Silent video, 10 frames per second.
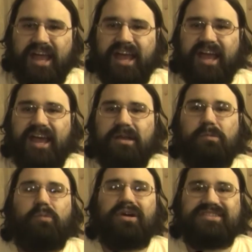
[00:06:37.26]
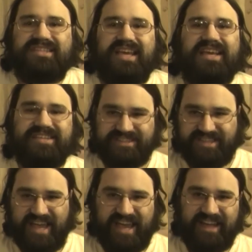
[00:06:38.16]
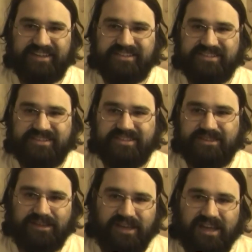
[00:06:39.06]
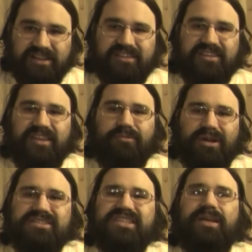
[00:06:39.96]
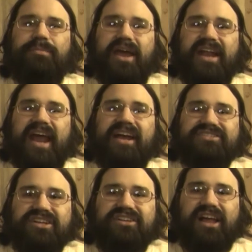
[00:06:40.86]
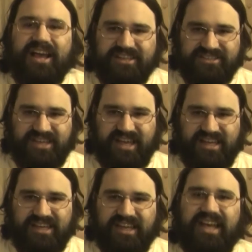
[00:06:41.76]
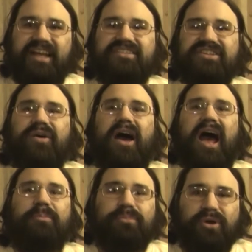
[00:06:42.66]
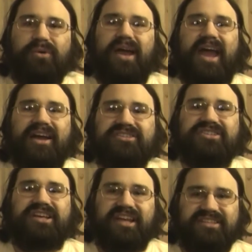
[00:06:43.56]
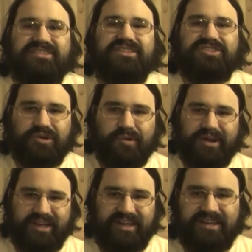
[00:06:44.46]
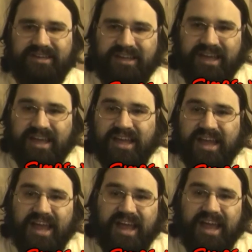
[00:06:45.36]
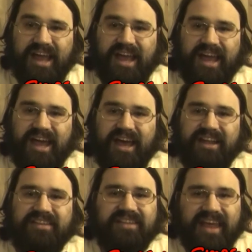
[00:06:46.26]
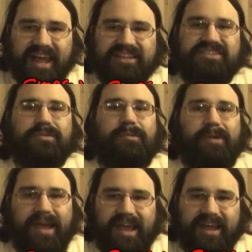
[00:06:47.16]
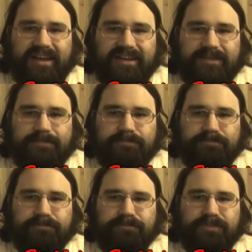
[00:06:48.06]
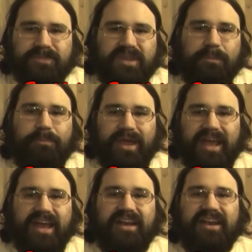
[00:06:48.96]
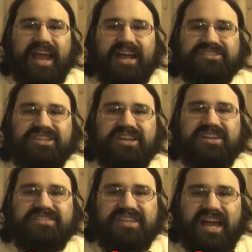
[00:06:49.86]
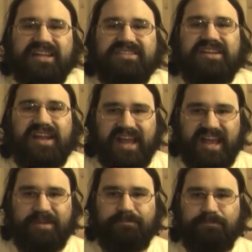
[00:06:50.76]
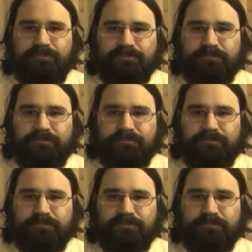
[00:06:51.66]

And once he sings, the rest of the band actually likes it. And so Apu actually gets to join. And that's when the band actually decides a name.